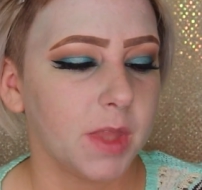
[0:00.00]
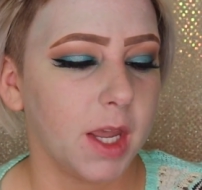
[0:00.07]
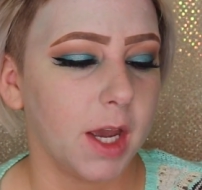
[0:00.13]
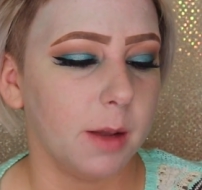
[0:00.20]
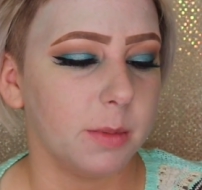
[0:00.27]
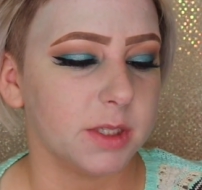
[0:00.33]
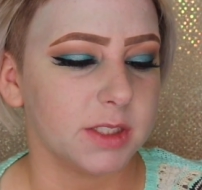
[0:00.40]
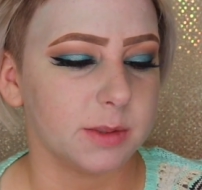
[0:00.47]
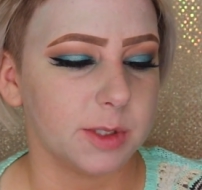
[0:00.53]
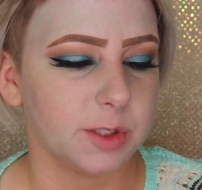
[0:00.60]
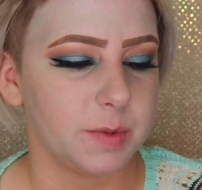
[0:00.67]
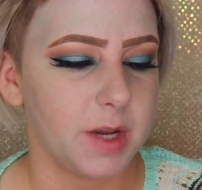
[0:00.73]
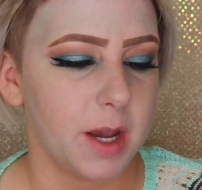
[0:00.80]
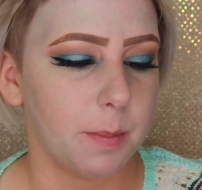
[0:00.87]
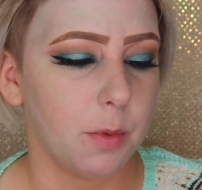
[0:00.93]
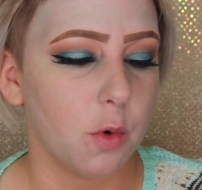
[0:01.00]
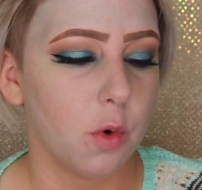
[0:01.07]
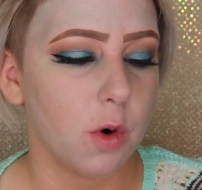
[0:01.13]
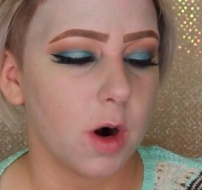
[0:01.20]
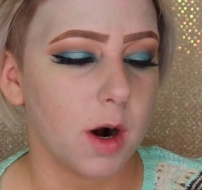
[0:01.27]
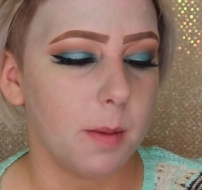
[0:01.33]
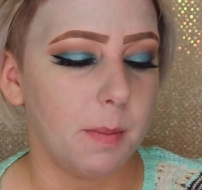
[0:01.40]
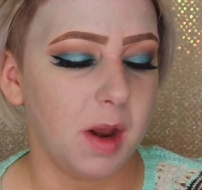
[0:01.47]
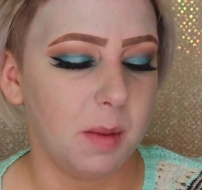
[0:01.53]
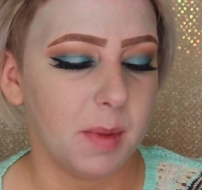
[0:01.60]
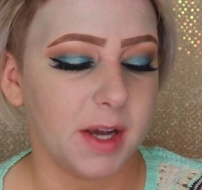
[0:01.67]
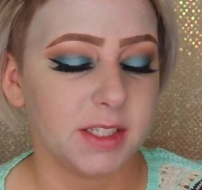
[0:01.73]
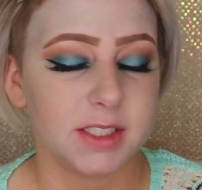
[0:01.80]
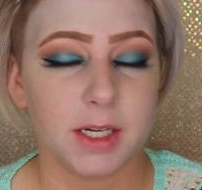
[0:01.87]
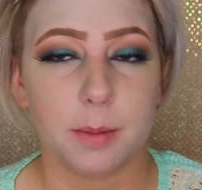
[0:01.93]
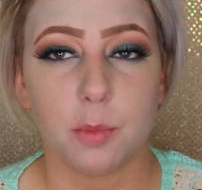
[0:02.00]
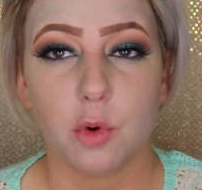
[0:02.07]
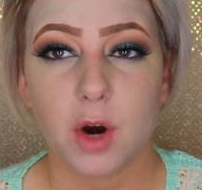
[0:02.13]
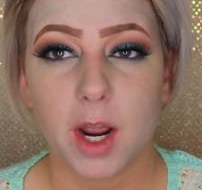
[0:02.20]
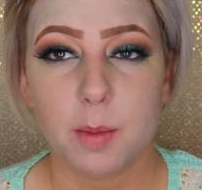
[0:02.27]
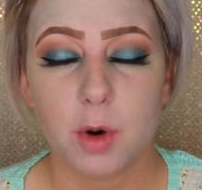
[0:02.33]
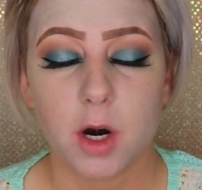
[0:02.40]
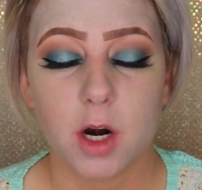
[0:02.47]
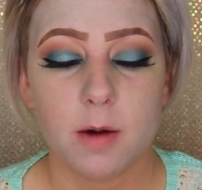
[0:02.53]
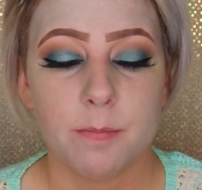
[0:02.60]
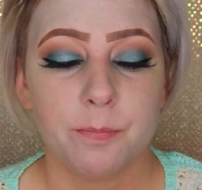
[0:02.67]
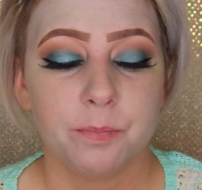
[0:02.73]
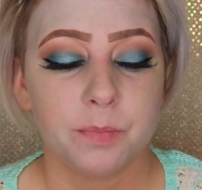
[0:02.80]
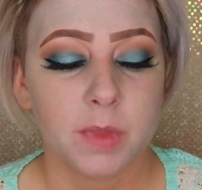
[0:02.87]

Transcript: This is supposed to be a pore minimizing primer.